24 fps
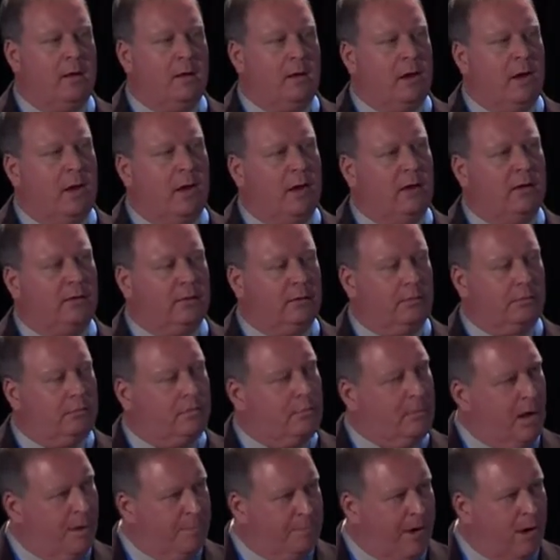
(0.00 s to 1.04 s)

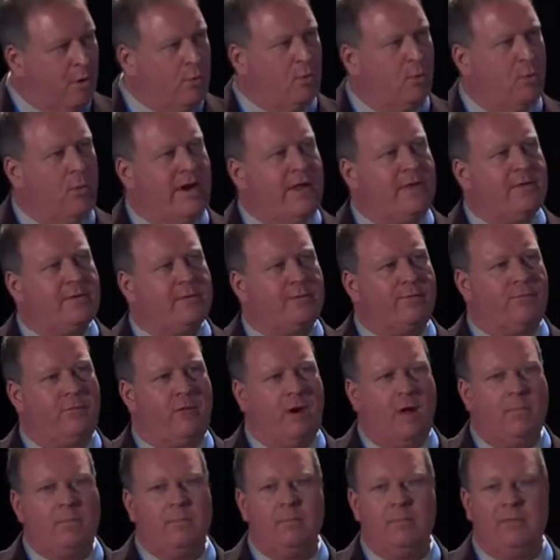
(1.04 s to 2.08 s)
about risk
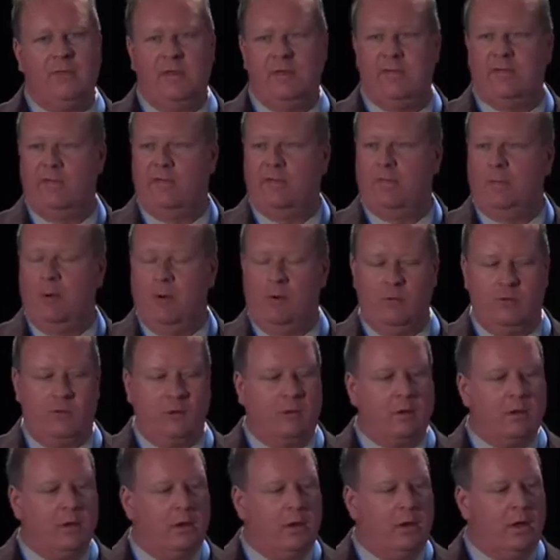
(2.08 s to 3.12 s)
from this
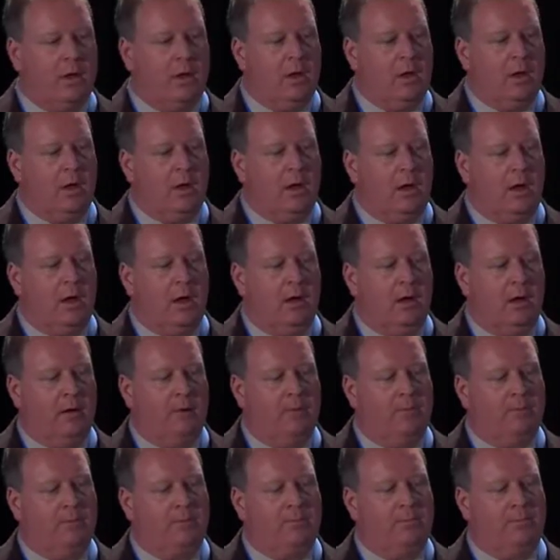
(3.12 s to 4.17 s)
exposure, a
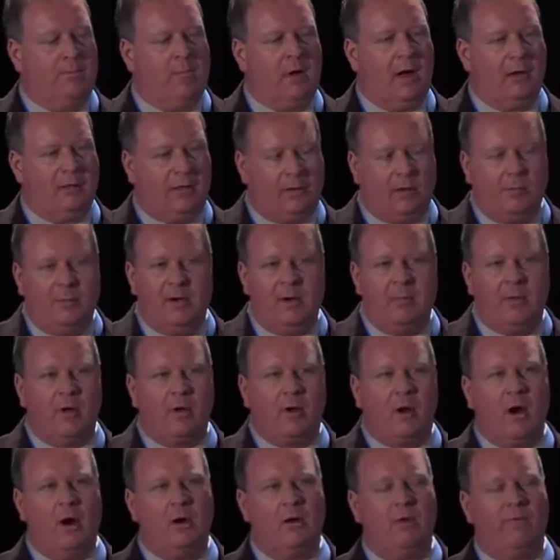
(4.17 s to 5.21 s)
little bit about
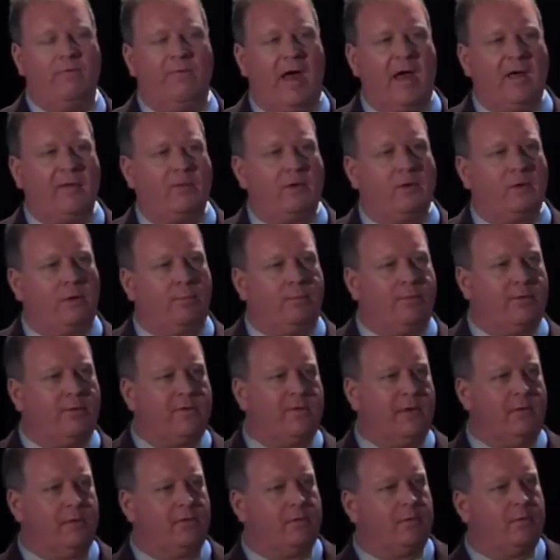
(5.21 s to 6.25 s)
cardiovascular
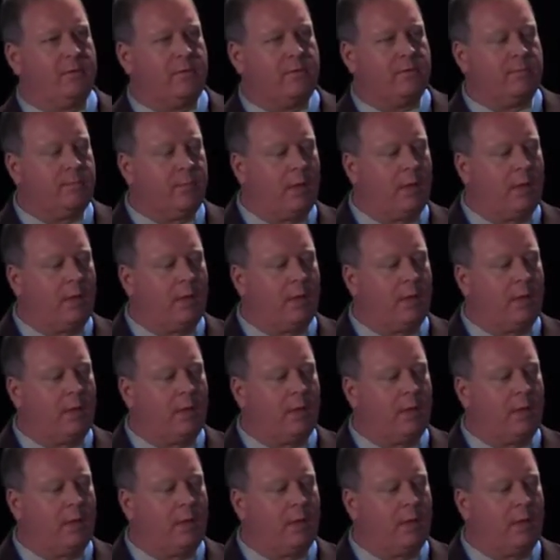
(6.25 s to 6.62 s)
procedures,